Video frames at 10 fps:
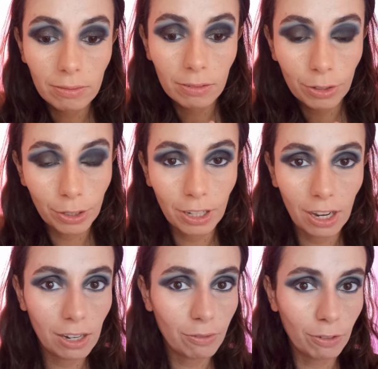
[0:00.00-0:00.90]

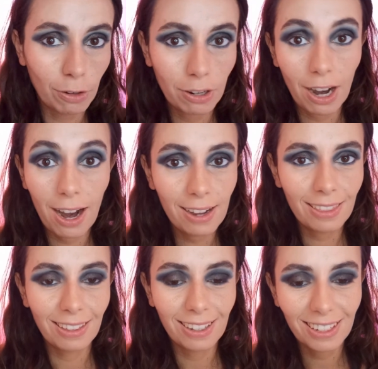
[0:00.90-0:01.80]
creative look, I
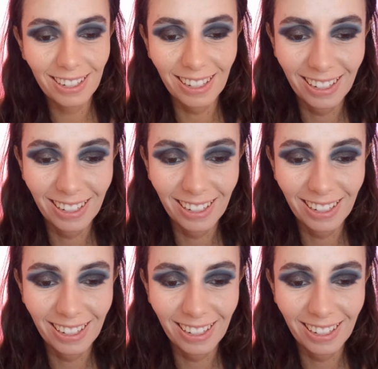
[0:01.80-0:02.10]
think.